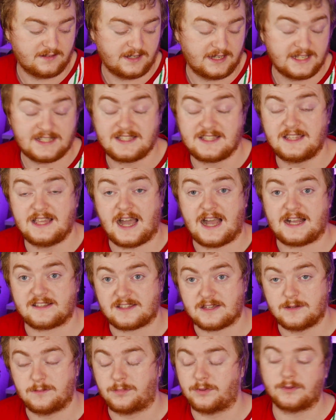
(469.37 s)
It's that
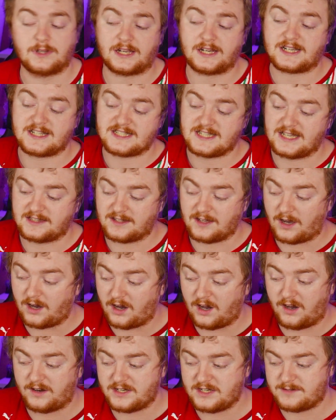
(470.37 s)
simple. Like I said, the
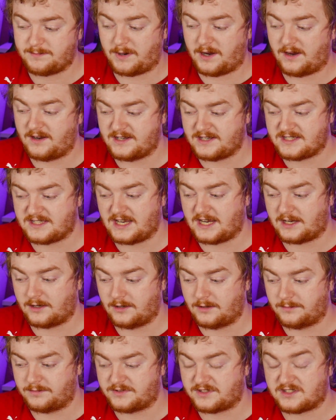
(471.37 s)
hardest part is setting
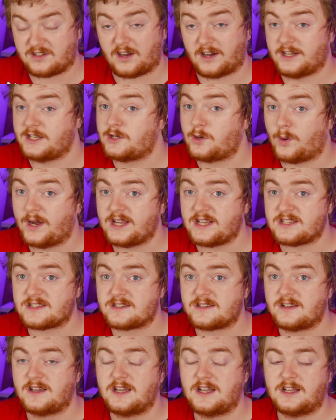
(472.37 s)
up
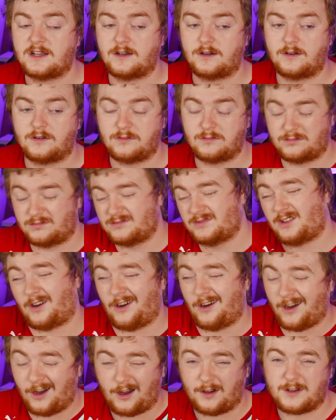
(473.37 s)
SideQuest.
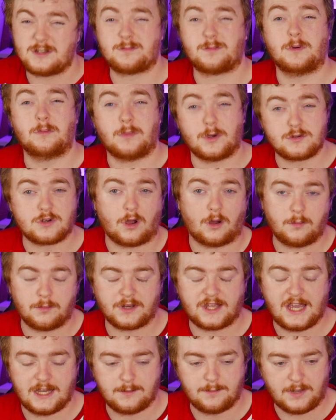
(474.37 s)
Not hardest, but most
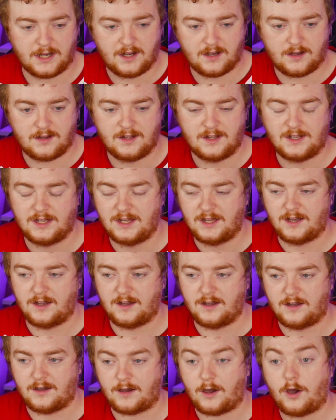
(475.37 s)
complicated part.
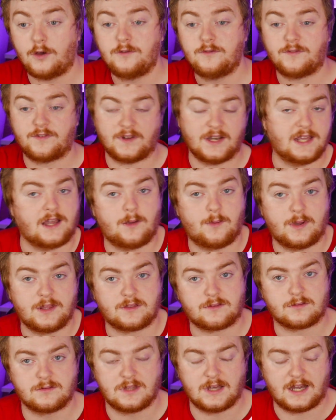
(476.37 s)
Uh, hopefully I went
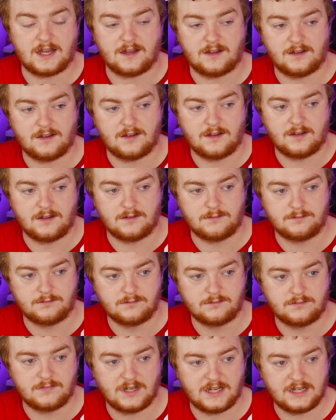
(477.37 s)
through that uh,
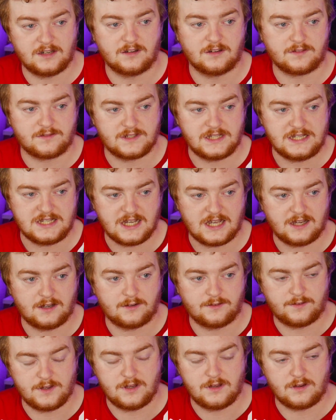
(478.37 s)
in enough
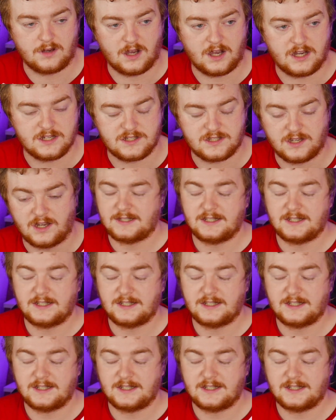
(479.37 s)
detail for you guys.